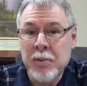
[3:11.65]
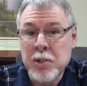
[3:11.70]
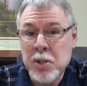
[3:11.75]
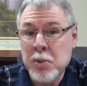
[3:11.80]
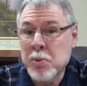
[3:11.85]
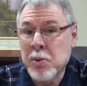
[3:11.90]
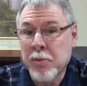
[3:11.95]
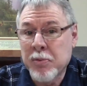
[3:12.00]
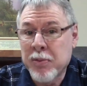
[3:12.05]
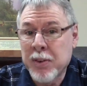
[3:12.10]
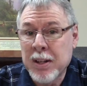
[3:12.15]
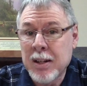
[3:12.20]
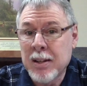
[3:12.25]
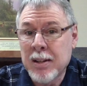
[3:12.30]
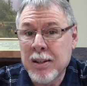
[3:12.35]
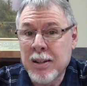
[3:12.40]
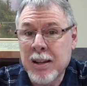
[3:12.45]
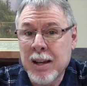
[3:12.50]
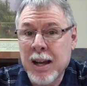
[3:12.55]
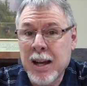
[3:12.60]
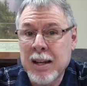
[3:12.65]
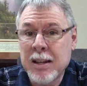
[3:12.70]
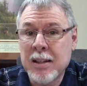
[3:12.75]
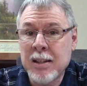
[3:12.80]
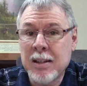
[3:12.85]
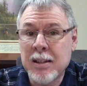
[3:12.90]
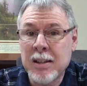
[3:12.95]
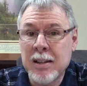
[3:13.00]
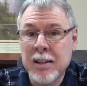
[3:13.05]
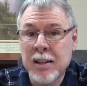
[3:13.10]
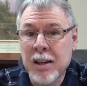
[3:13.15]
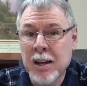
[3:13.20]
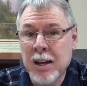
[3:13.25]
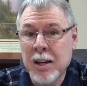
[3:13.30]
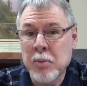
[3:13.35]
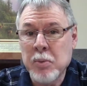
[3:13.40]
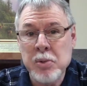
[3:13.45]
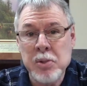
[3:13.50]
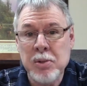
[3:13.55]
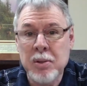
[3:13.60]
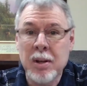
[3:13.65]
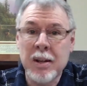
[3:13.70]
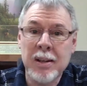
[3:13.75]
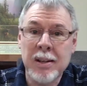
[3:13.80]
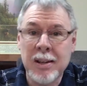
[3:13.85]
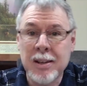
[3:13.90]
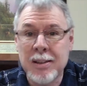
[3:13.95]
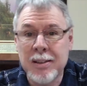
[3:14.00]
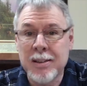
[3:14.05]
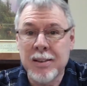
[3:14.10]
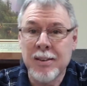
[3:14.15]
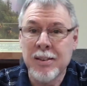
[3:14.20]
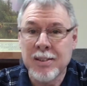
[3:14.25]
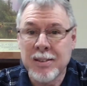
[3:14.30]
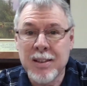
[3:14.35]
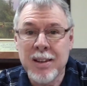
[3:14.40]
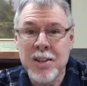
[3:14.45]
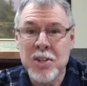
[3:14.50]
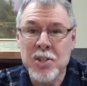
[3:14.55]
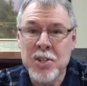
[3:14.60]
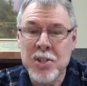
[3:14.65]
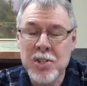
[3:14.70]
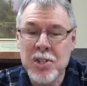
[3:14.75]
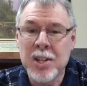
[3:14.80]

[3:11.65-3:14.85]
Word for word: she was offended at the idea that God was trying to get their attention.